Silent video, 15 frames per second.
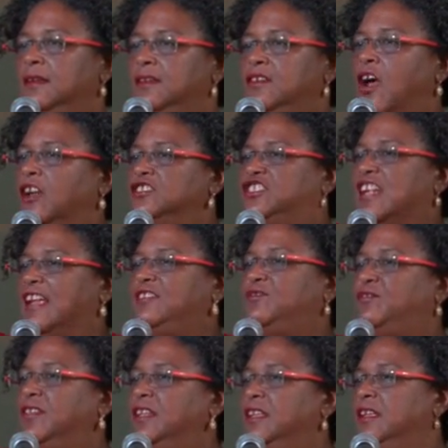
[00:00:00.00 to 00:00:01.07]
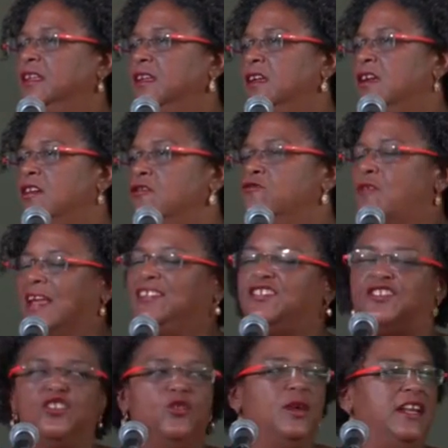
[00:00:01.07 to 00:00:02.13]
not just for the
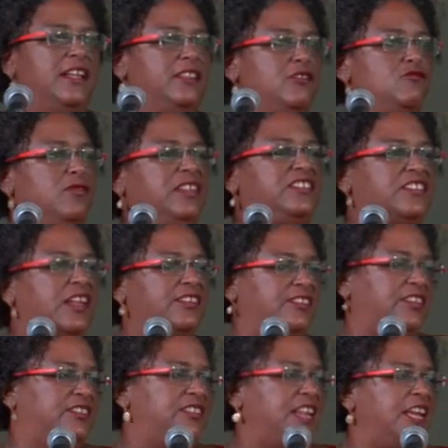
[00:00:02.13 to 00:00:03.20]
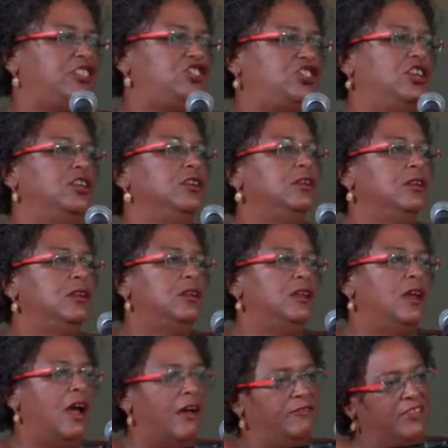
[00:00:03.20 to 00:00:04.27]
rescuing and the resuscitation
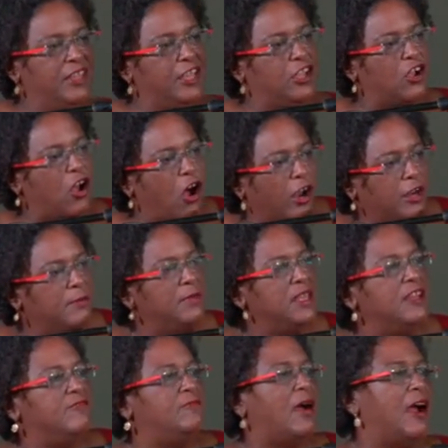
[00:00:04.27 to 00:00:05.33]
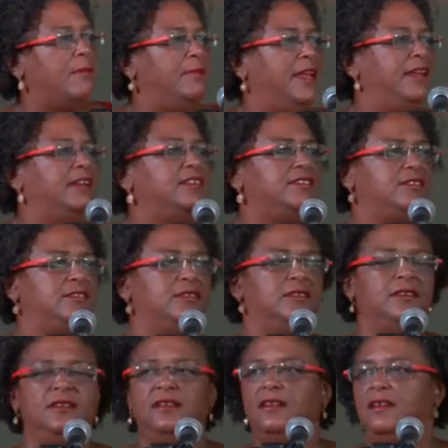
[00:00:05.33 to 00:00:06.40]
of the economy of Barbados.
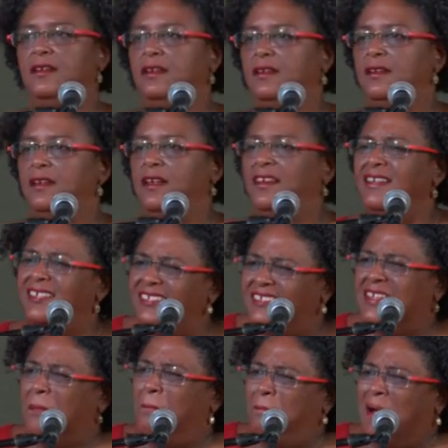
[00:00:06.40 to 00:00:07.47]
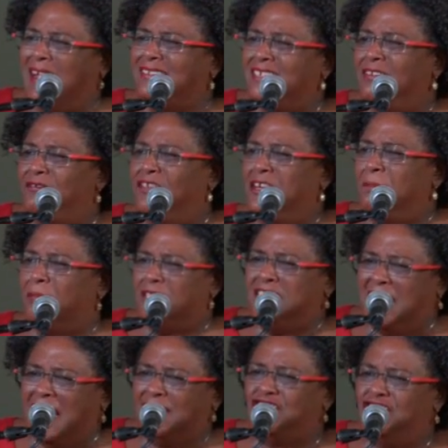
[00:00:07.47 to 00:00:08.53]
This is a battle for the
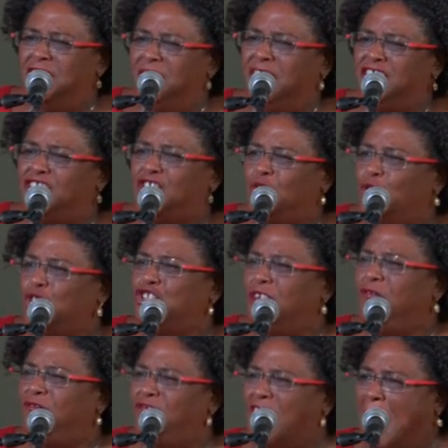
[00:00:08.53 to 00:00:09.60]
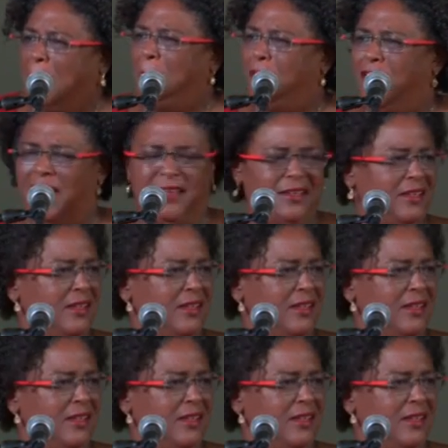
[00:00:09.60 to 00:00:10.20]
protection of the social fabric